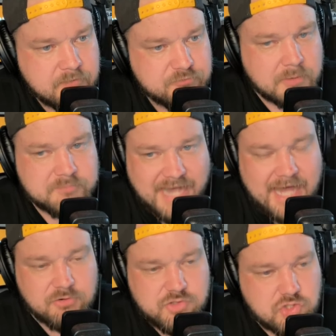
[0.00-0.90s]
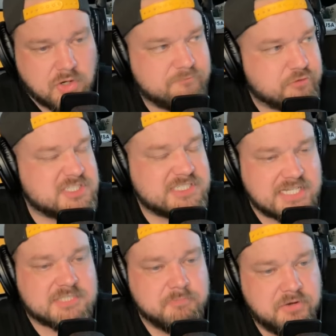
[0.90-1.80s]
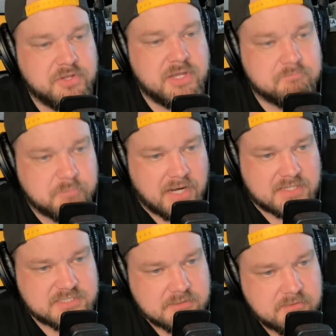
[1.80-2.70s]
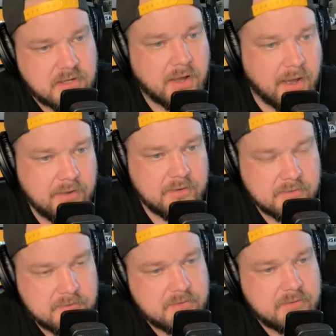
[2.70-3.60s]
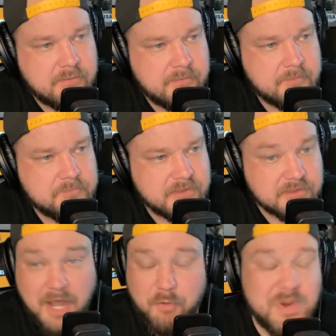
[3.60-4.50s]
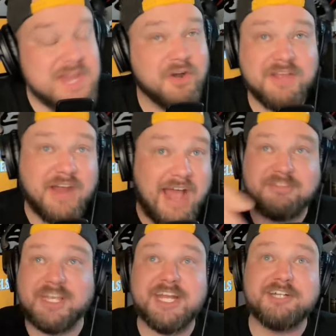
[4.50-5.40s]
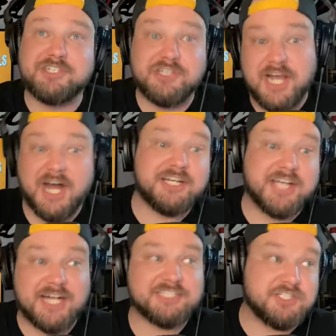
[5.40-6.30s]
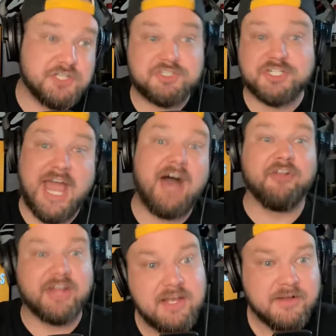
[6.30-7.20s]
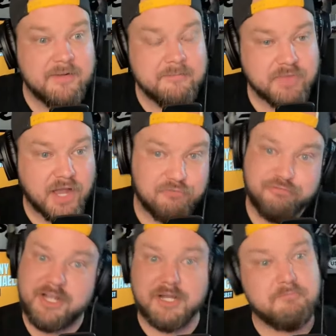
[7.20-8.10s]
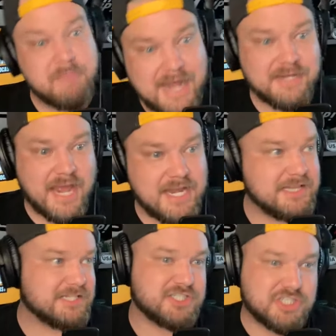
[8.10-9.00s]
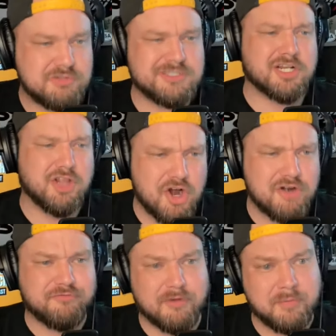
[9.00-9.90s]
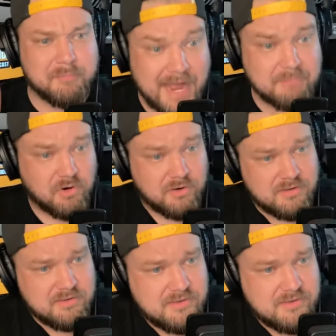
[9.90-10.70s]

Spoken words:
from Donald Trump for $6 million? Huh? But we don't even have to get into the unconstitutionality of fucking mandating that students learn from the Bible.